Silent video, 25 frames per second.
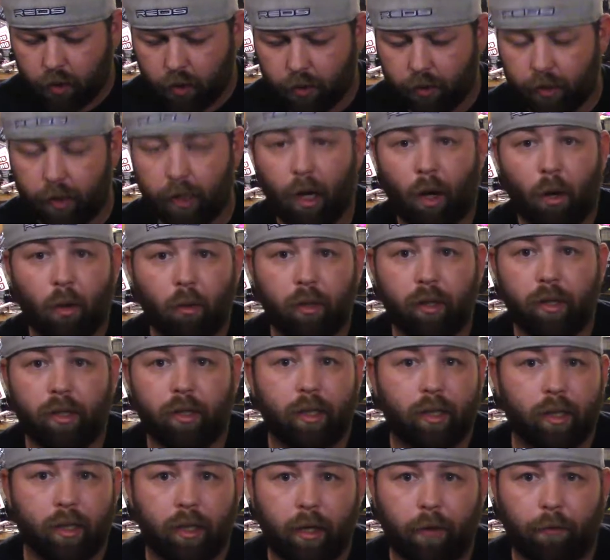The only
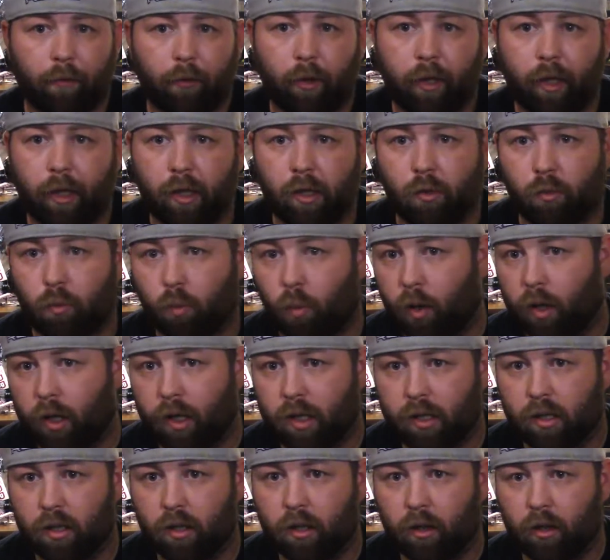thing different is one
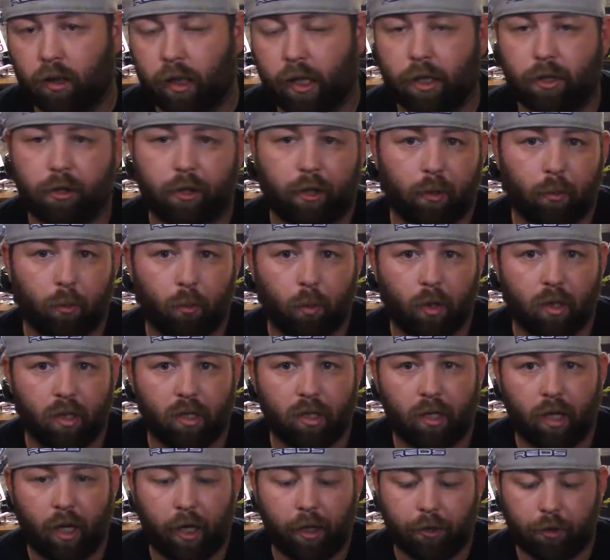is an electric and one's
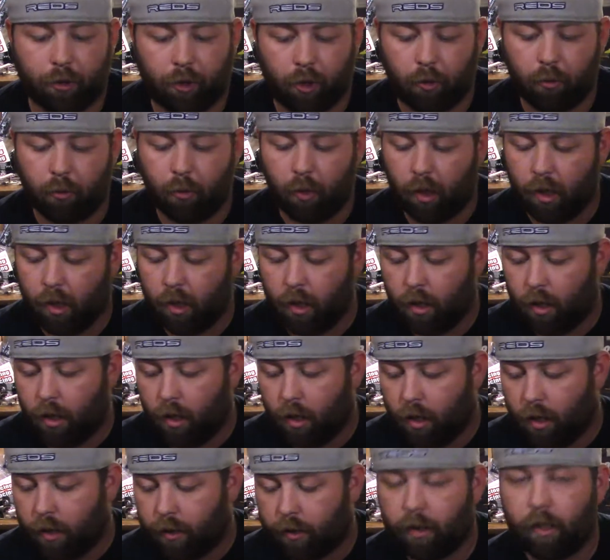a nitro.
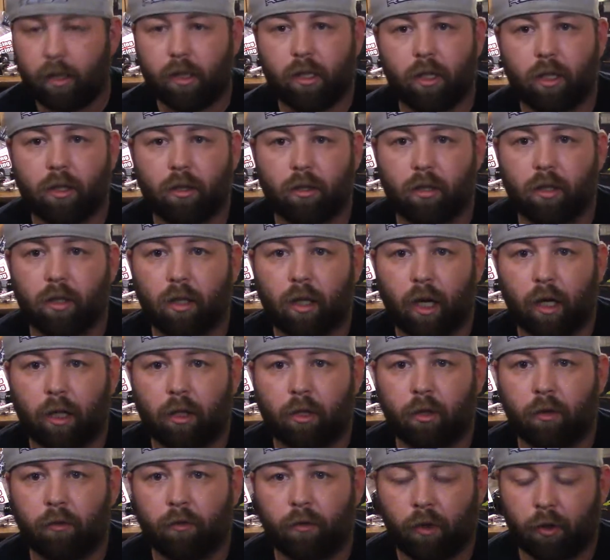This here is the
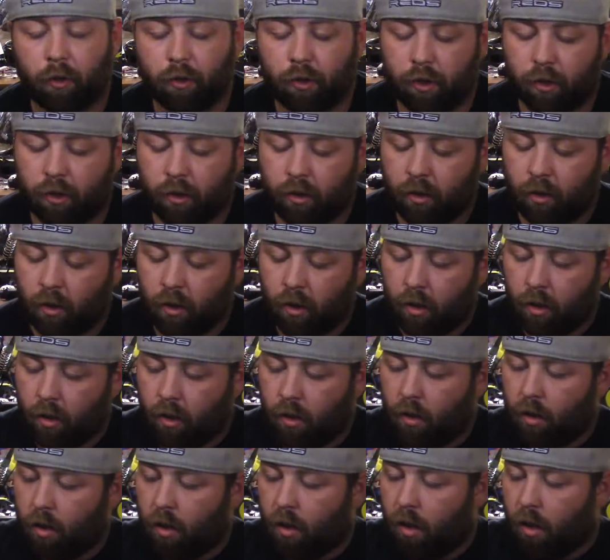nitro version.
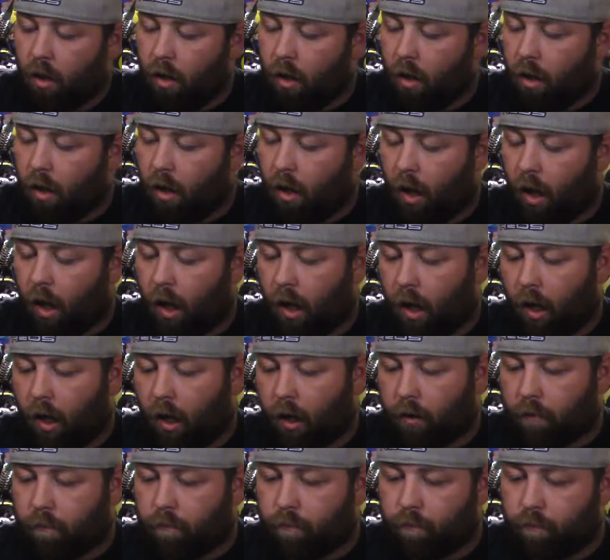
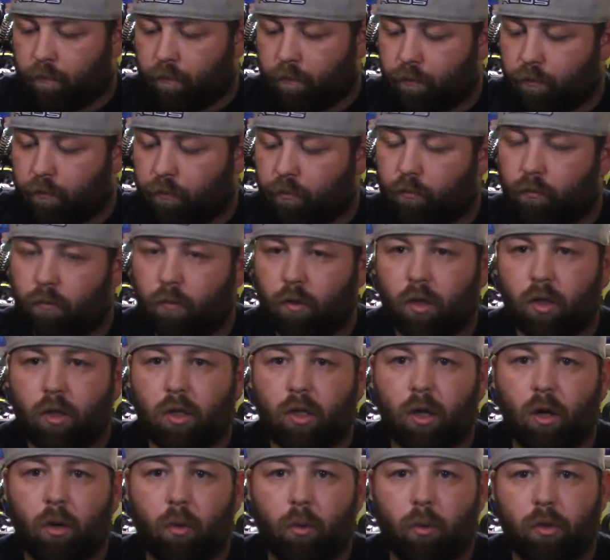
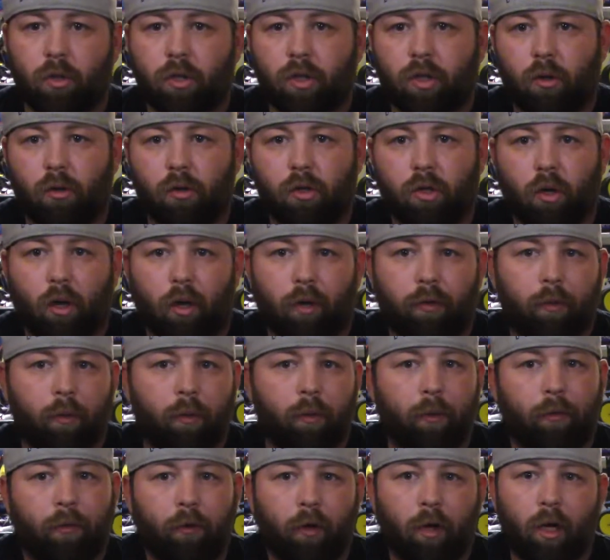So we're just going to start from
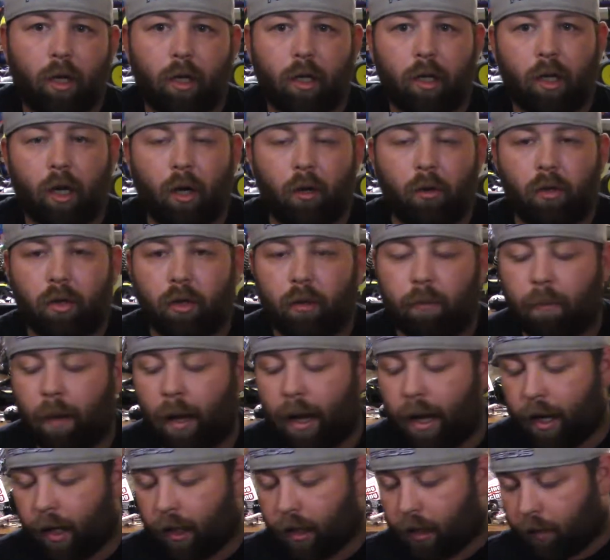the front and go to the
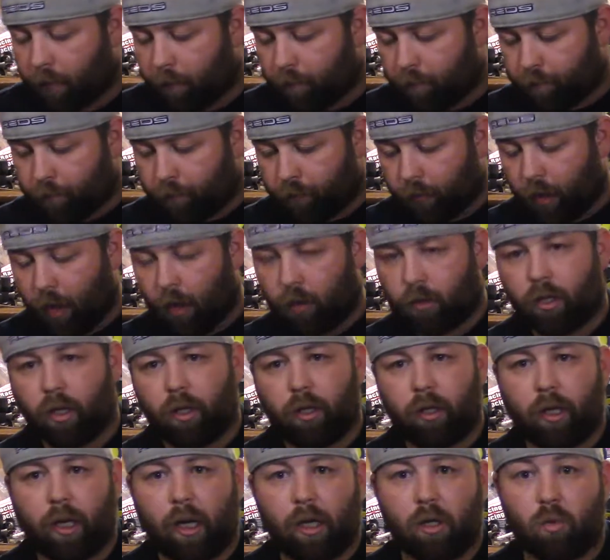back, and I'll tell
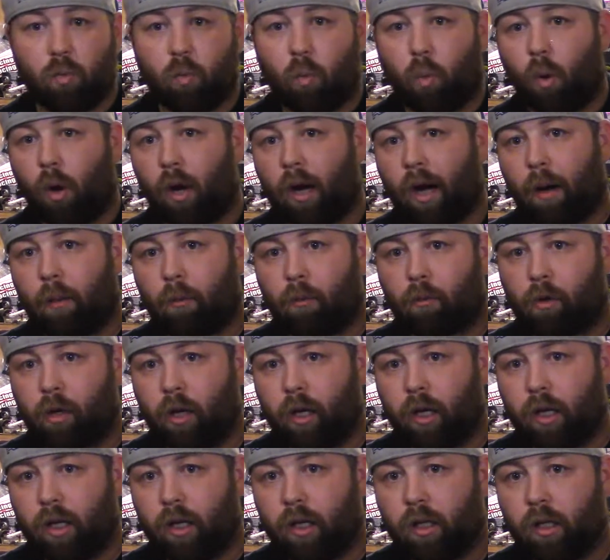you guys what I'm
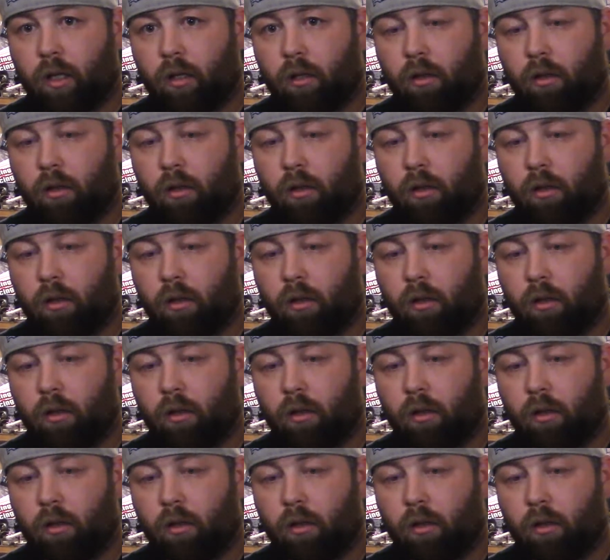running.